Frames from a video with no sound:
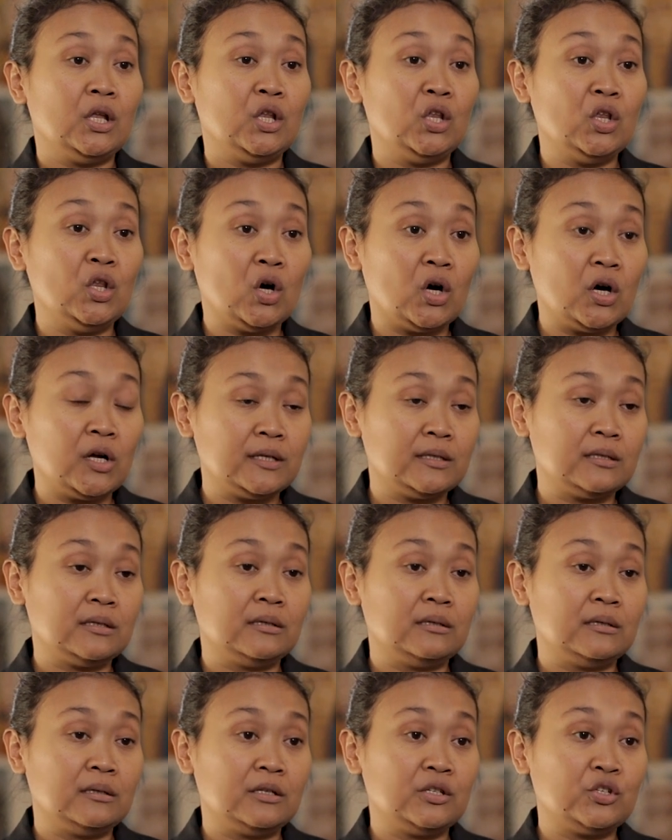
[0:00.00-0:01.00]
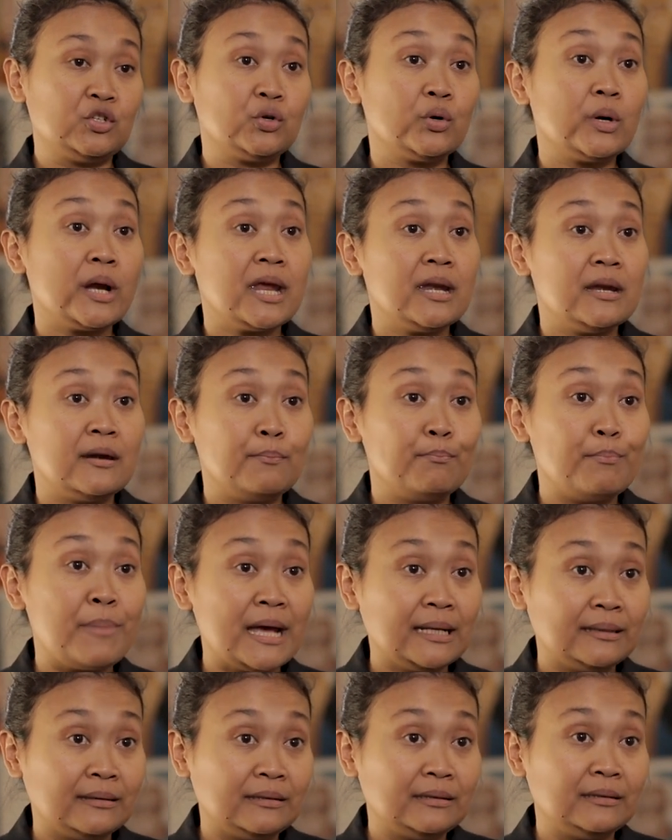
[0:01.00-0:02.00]
not trained
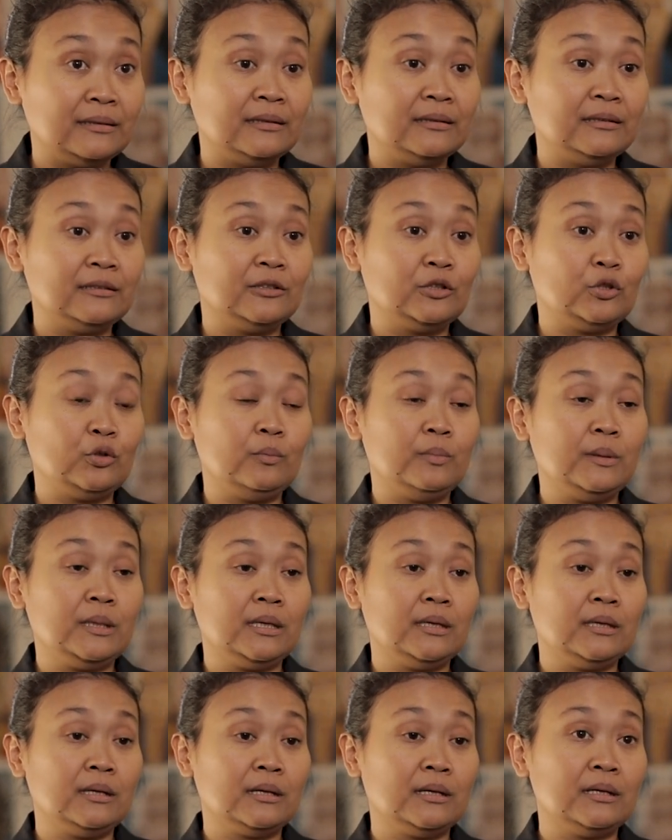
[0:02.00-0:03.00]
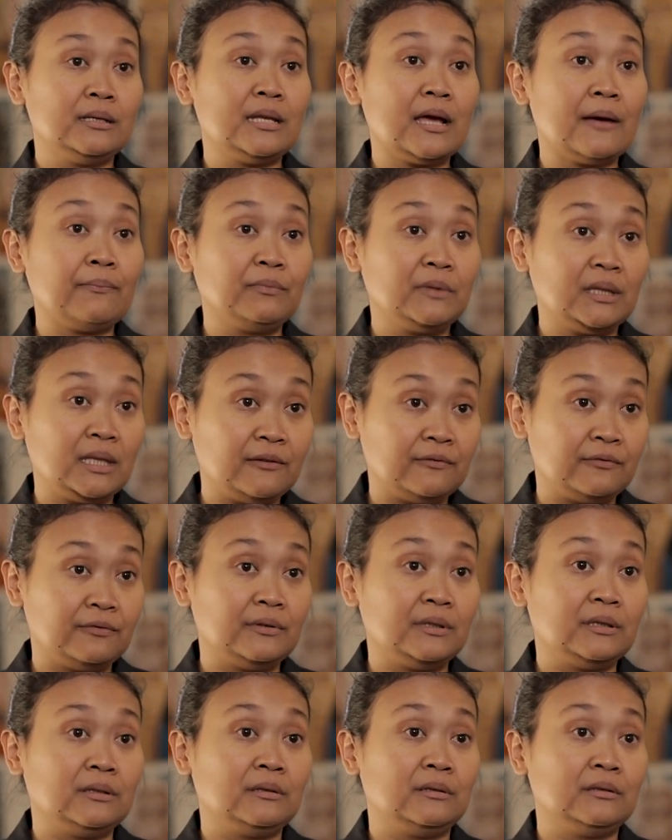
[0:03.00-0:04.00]
better to be
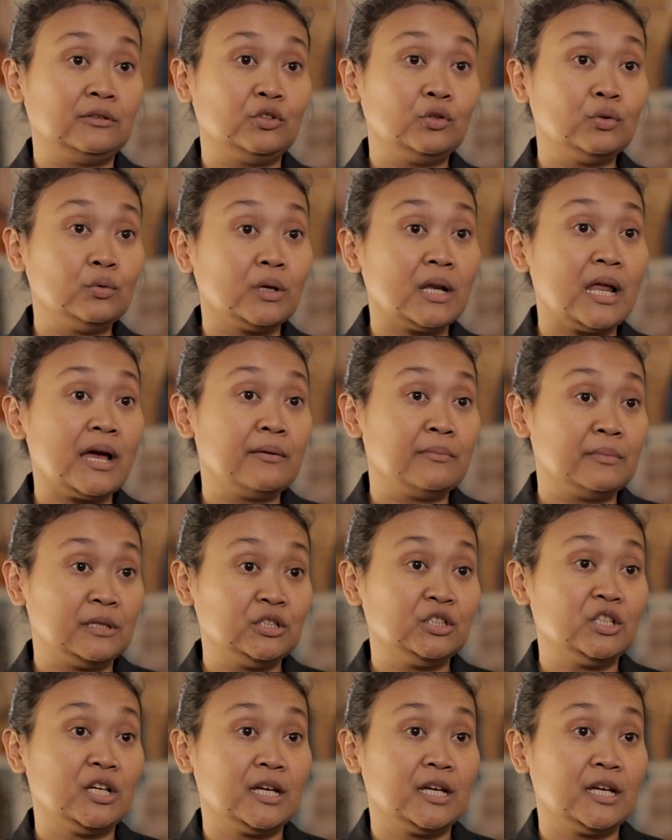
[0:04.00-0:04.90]
adaptive to climate